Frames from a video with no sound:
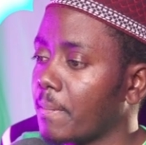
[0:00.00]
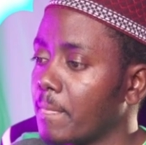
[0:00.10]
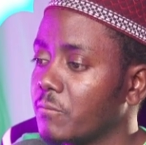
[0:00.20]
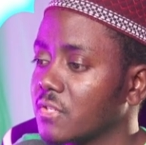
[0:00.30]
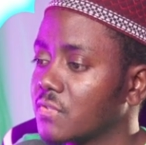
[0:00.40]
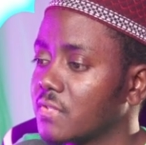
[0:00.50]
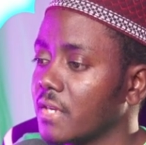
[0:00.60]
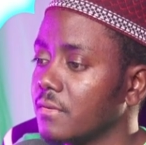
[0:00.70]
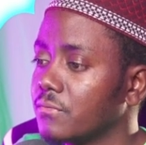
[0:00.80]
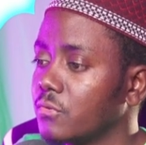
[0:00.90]
just
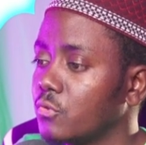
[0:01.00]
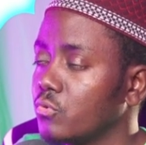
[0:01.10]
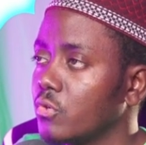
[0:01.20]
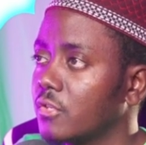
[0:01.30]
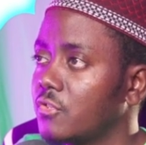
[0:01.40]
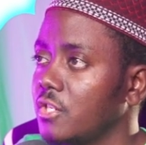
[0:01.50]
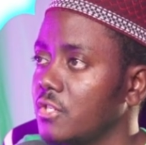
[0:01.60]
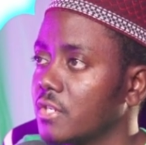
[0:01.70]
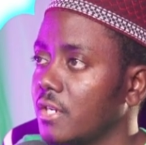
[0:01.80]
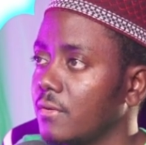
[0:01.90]
save. Do not
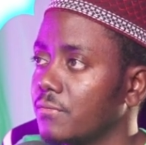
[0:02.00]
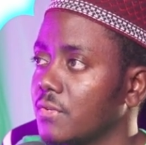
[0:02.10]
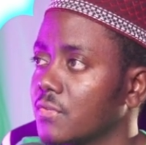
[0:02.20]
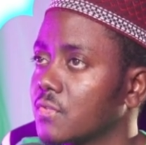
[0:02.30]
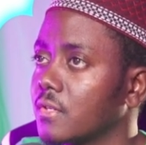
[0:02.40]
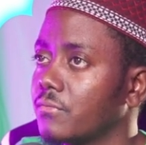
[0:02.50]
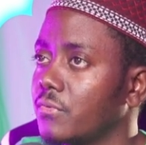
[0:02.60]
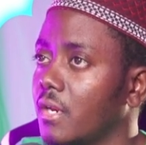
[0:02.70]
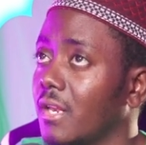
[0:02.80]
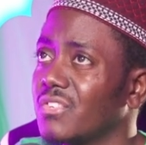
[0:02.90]
change any of this stuff
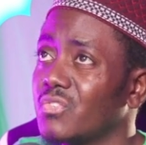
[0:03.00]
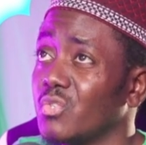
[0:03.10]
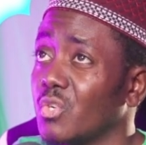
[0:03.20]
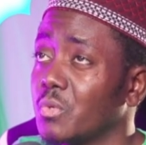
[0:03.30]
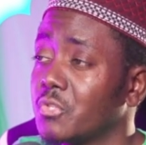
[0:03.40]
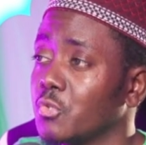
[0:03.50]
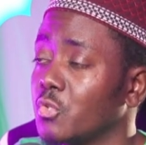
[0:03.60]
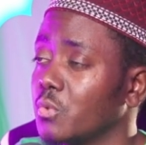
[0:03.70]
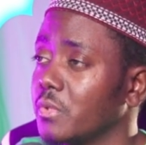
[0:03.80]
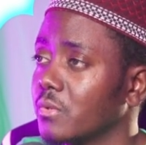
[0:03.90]
unless you know what you're
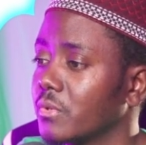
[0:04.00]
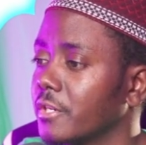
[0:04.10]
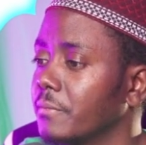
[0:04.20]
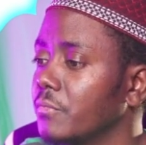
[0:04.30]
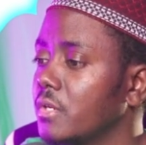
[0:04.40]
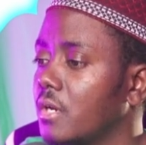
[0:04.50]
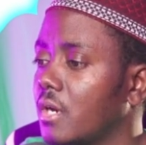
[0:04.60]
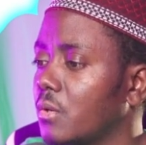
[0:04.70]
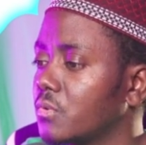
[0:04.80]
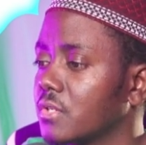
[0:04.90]
doing. Okay,
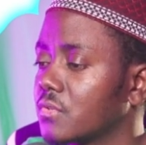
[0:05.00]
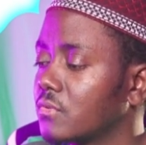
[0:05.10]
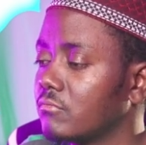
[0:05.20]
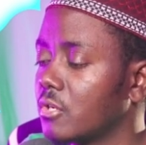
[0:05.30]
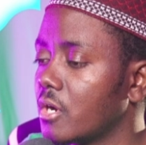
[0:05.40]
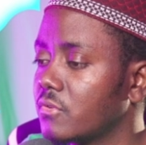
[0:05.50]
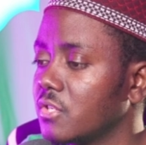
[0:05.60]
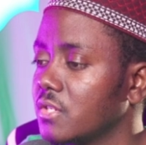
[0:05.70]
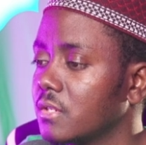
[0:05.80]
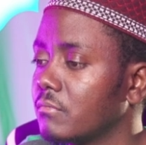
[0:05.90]
I would just not
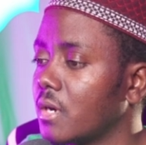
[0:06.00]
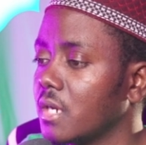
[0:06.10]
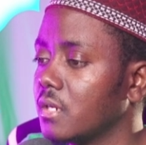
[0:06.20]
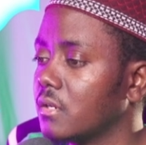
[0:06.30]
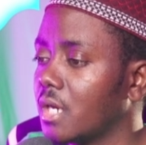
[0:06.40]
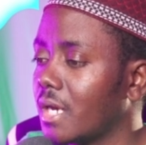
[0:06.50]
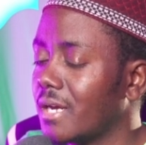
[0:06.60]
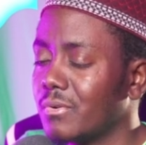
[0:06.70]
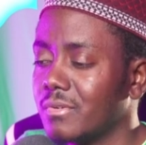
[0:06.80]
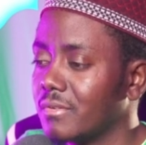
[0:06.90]
change it. Mine,
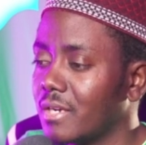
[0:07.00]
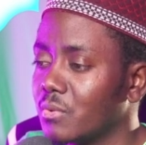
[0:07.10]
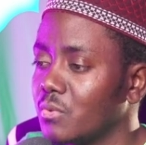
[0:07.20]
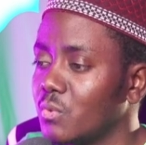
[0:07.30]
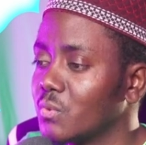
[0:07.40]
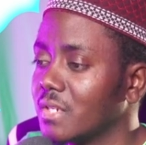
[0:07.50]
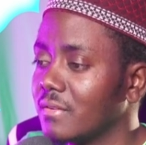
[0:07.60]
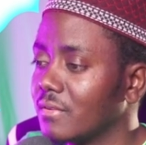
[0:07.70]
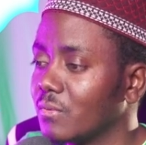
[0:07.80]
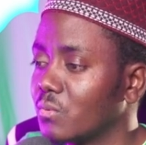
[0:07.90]
I don't use
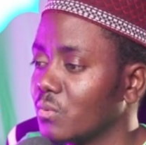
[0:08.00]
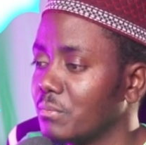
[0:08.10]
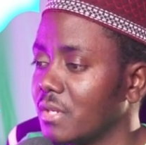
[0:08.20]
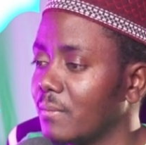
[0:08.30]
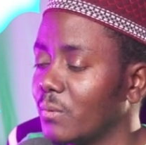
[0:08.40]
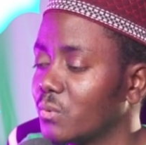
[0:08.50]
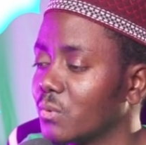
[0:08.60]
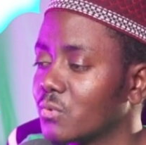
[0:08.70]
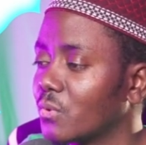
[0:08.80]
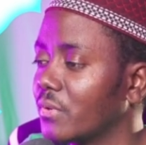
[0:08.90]
anything to be able to
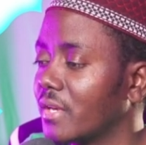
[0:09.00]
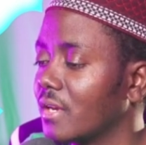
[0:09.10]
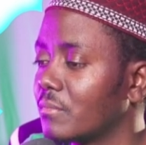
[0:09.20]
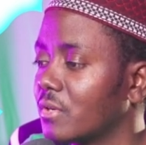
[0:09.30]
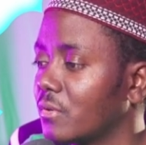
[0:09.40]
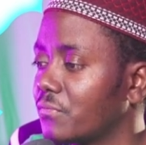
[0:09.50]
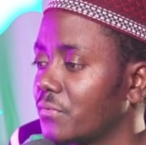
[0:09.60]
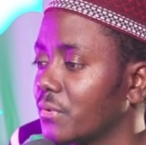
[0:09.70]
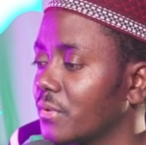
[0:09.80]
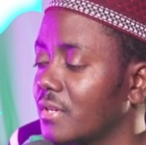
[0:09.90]
control the camera,
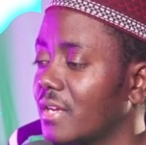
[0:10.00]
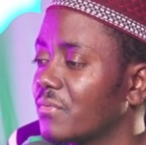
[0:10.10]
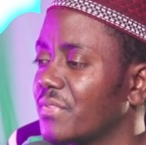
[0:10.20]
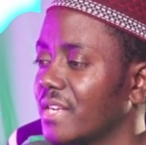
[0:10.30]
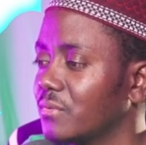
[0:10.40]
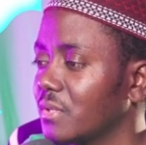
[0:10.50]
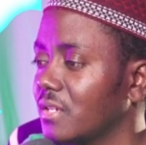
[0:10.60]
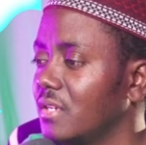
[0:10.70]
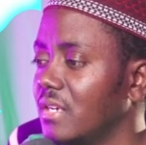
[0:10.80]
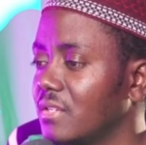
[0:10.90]
for none of that.
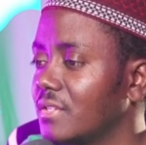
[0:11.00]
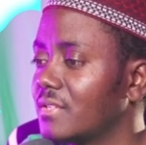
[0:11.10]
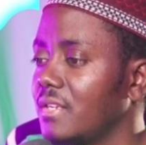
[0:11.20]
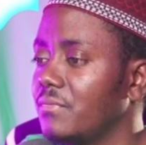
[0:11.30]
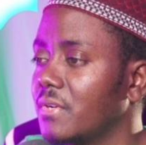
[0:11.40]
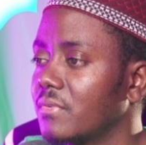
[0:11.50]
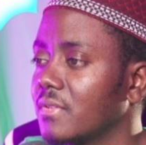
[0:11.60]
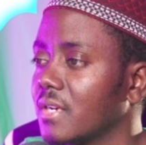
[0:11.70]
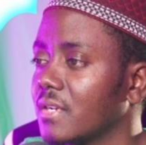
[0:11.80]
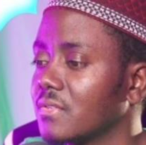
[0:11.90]
Okay, just leave
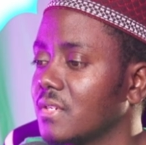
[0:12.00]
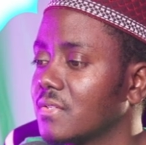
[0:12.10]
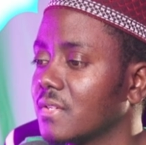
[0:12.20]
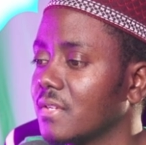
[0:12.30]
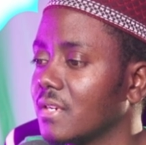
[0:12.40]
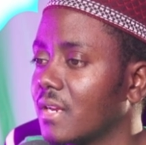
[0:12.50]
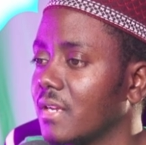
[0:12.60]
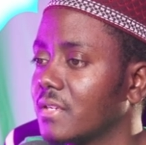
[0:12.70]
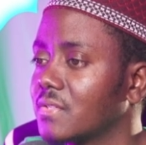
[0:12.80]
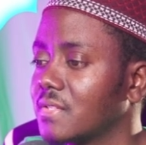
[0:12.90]
everything as it is and then
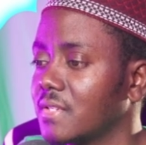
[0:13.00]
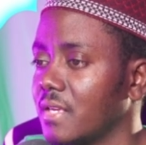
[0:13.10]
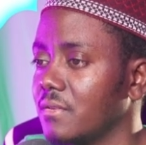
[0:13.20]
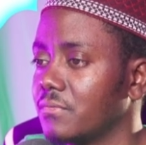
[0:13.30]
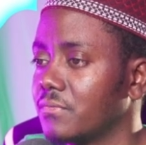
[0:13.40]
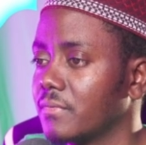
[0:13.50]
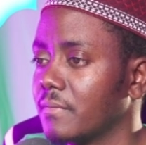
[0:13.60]
click save.